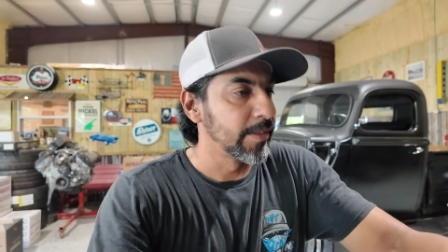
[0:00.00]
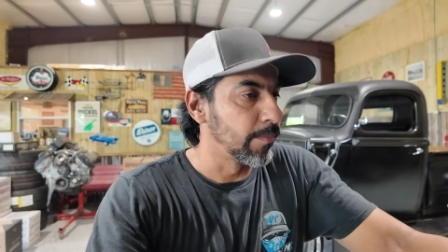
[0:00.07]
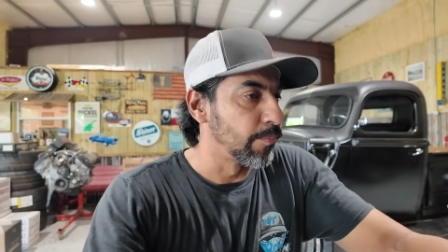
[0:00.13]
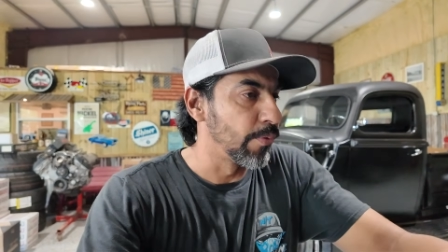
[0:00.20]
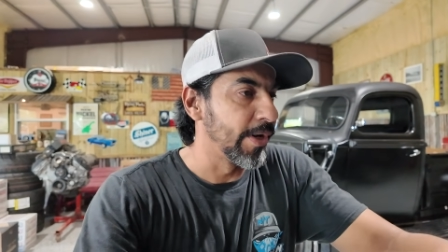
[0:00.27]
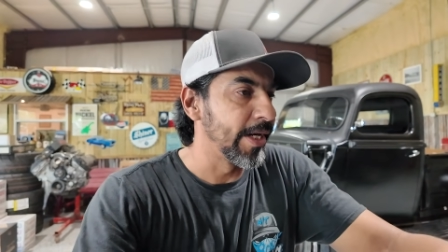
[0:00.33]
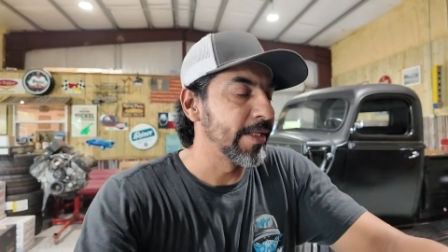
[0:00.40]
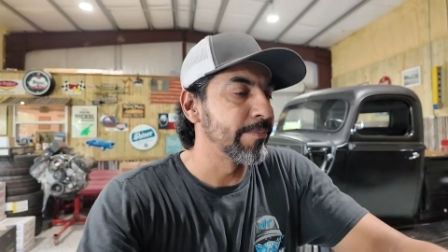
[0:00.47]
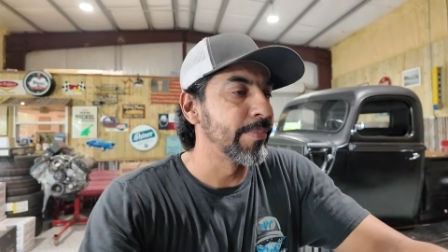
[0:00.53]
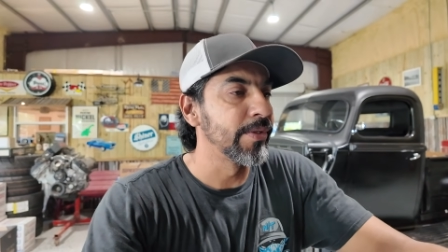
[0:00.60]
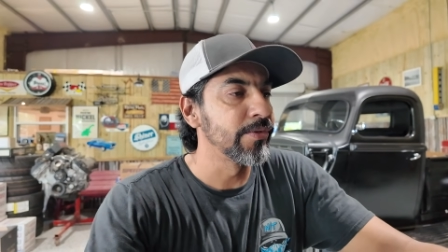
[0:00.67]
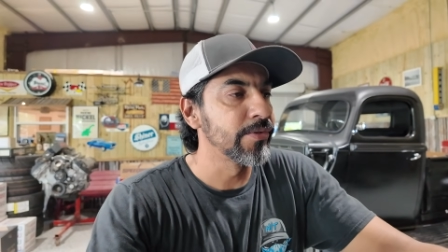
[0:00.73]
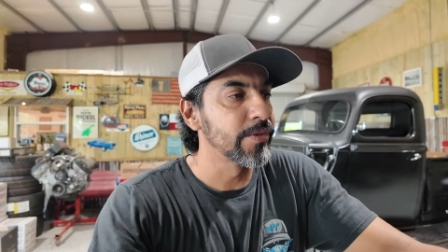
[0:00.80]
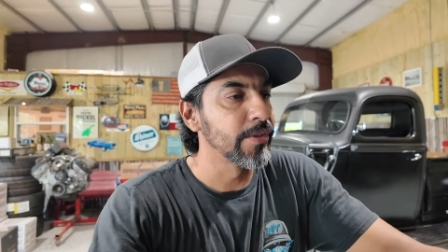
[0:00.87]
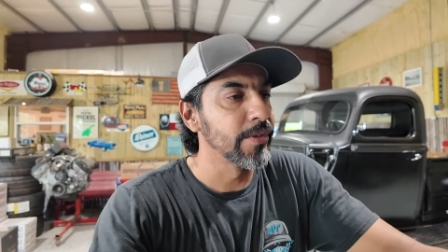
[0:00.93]
The brake
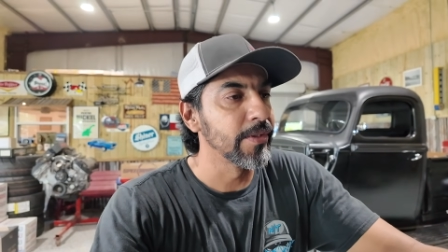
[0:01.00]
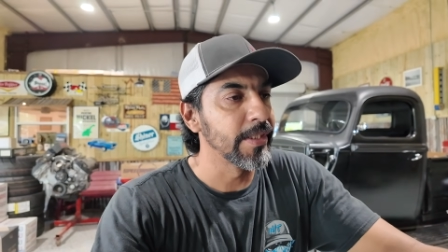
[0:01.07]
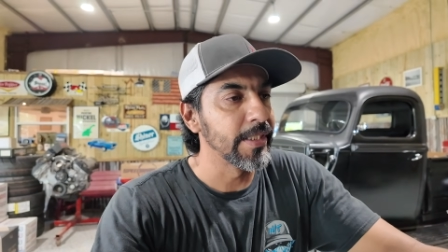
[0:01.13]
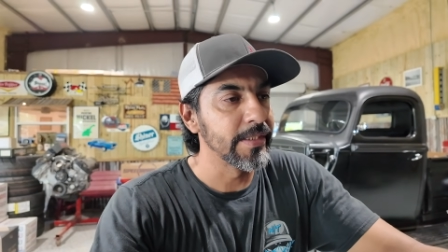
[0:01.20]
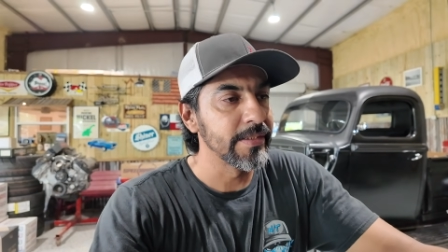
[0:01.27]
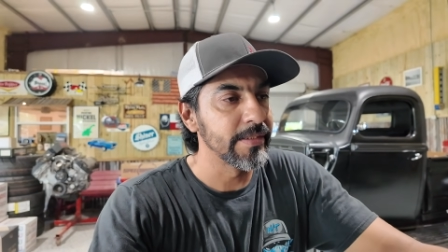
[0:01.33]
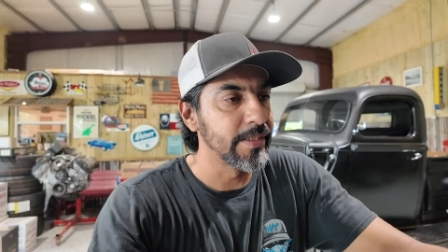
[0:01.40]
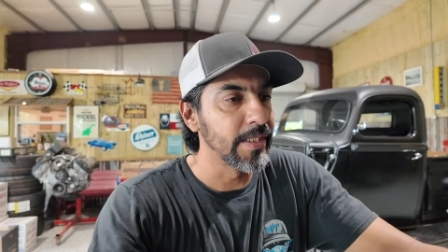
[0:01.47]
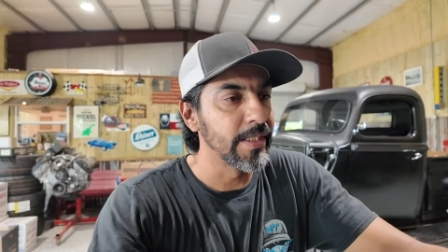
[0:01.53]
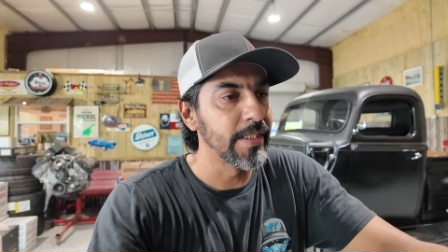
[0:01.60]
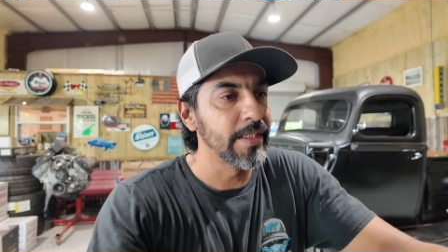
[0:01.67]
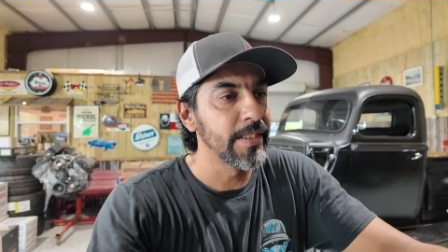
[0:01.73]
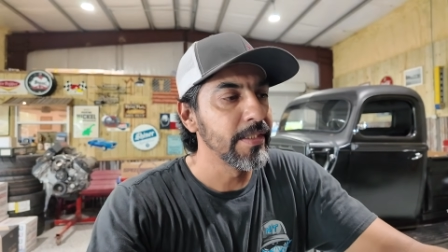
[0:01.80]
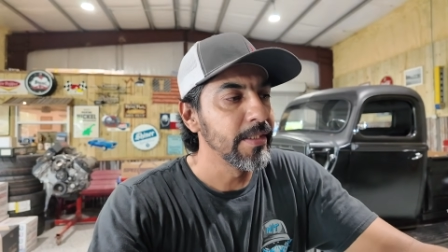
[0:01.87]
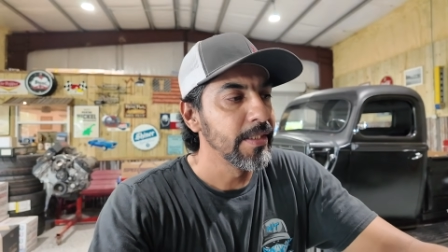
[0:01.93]
booster is
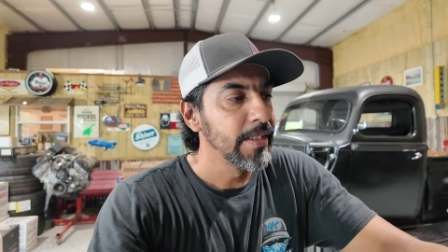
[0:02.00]
done.